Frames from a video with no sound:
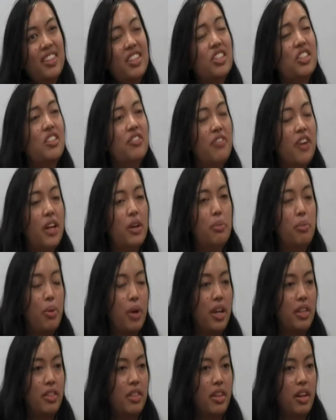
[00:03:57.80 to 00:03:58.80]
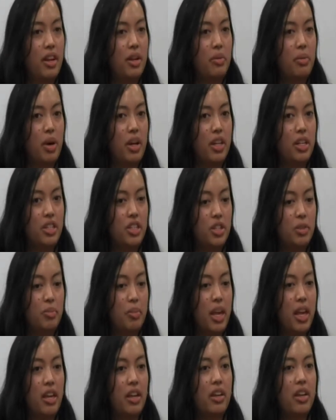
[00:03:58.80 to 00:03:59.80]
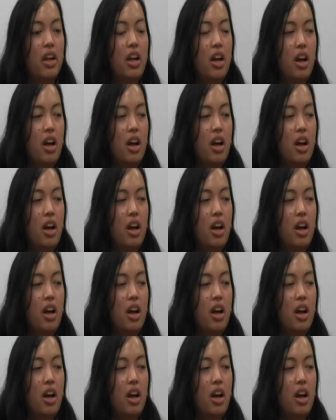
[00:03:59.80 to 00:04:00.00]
Just a final point that I wanted to make